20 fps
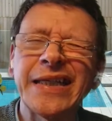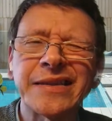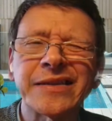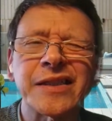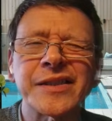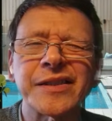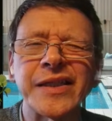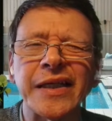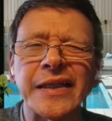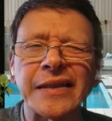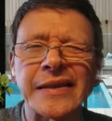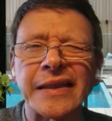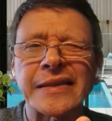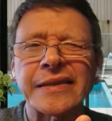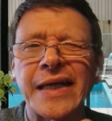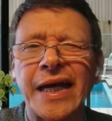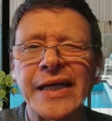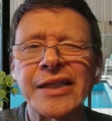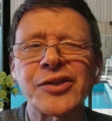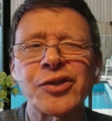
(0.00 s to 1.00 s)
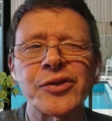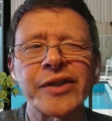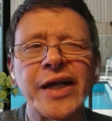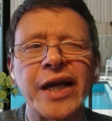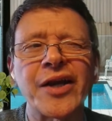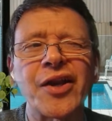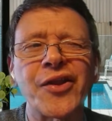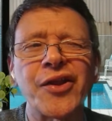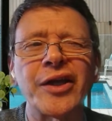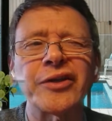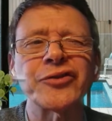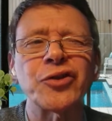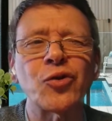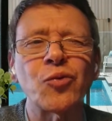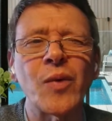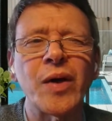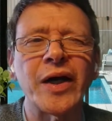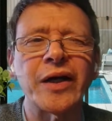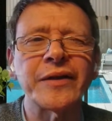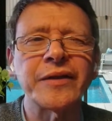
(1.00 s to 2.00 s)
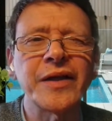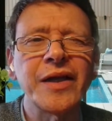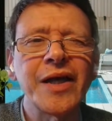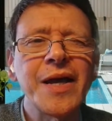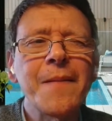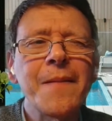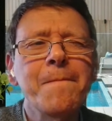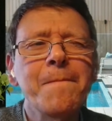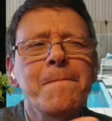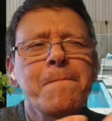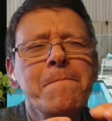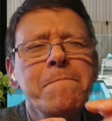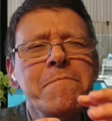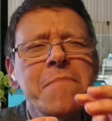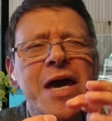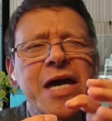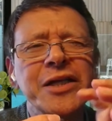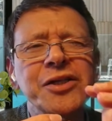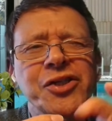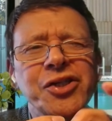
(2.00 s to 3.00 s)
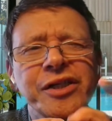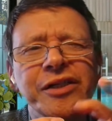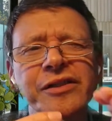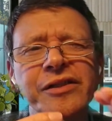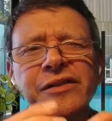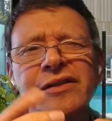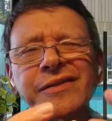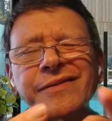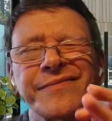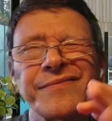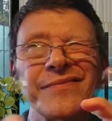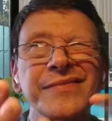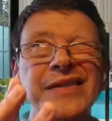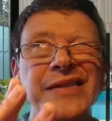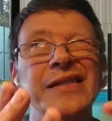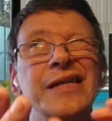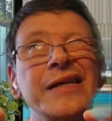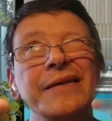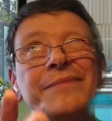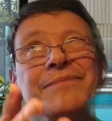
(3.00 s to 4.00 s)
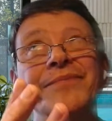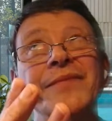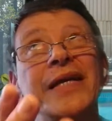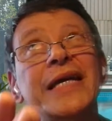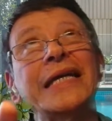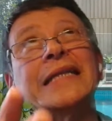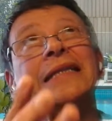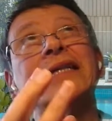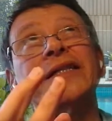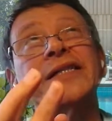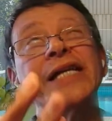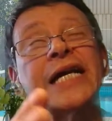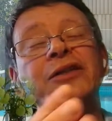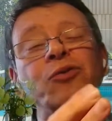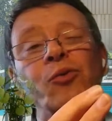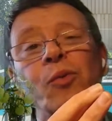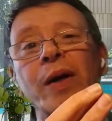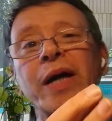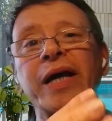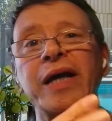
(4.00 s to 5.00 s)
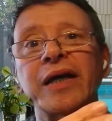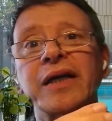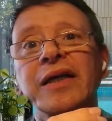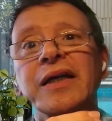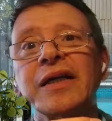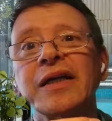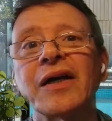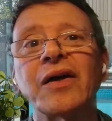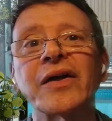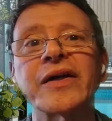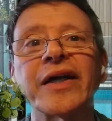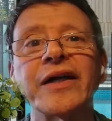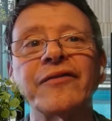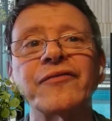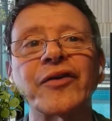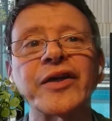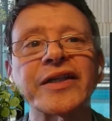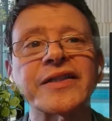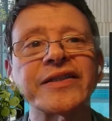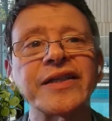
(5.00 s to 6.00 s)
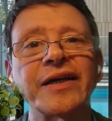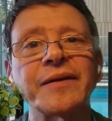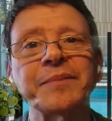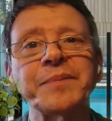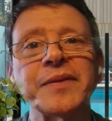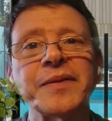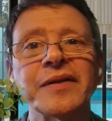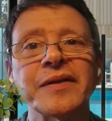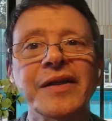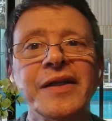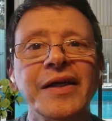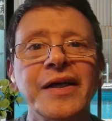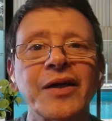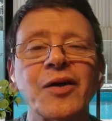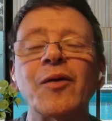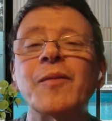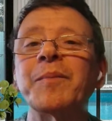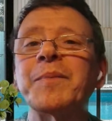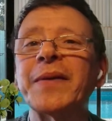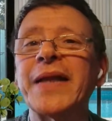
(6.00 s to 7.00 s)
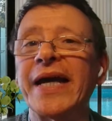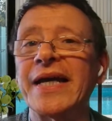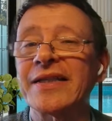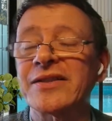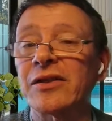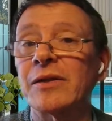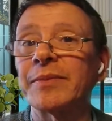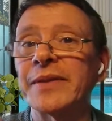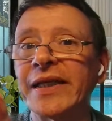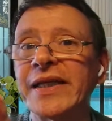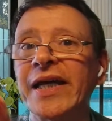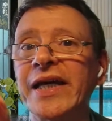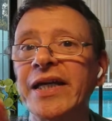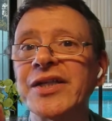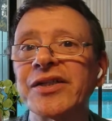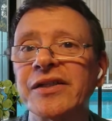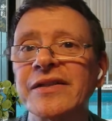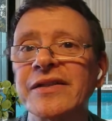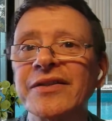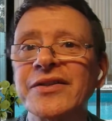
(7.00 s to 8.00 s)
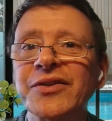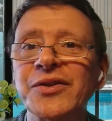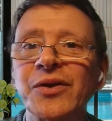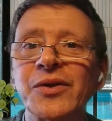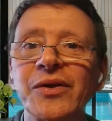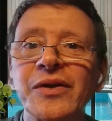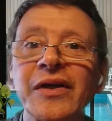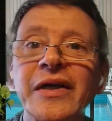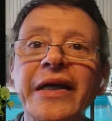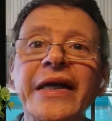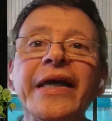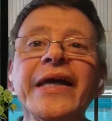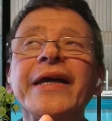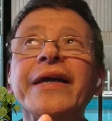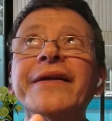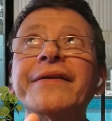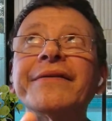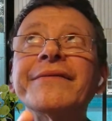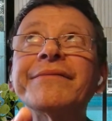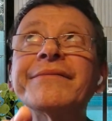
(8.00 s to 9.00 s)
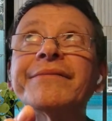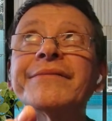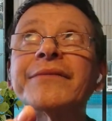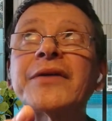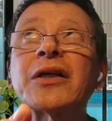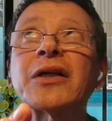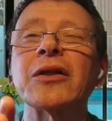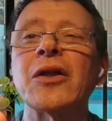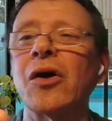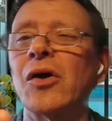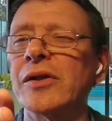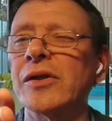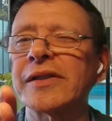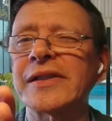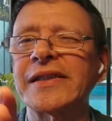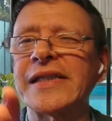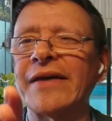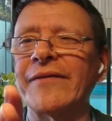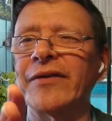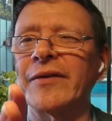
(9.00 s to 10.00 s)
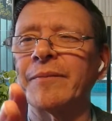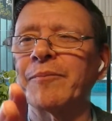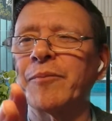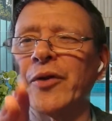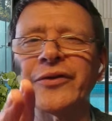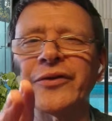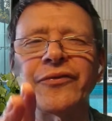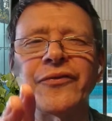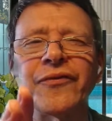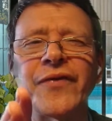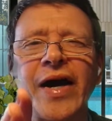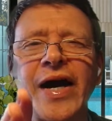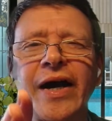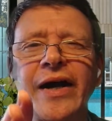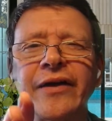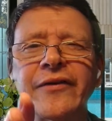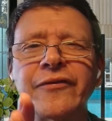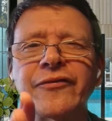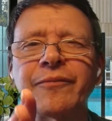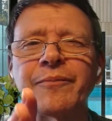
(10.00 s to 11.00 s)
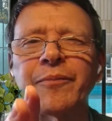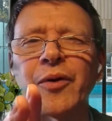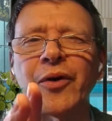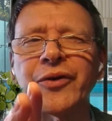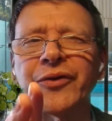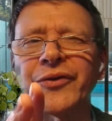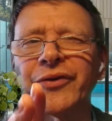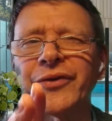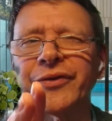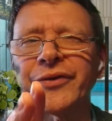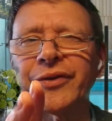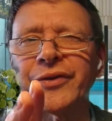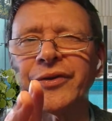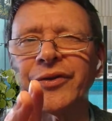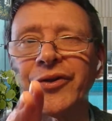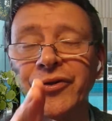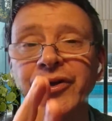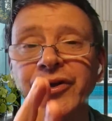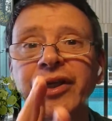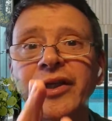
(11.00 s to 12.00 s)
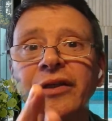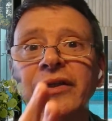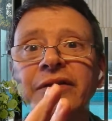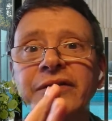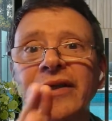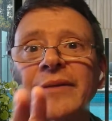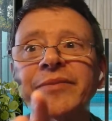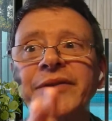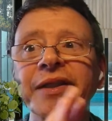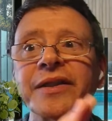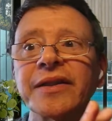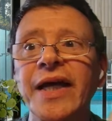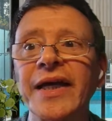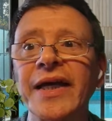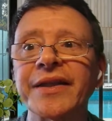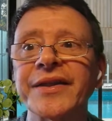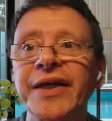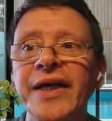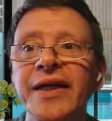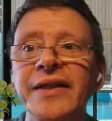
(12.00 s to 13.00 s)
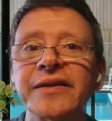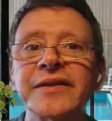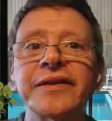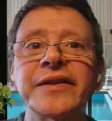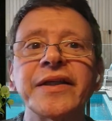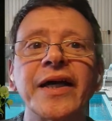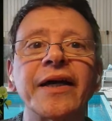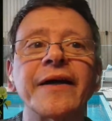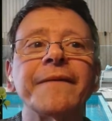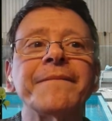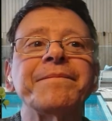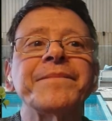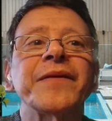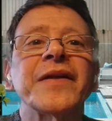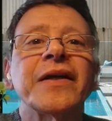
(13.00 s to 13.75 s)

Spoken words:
interesting that ISO 9001 mentions in an indirect way, okay, for example, compliance obligations, or in clause 7.5.3, something like that, yeah,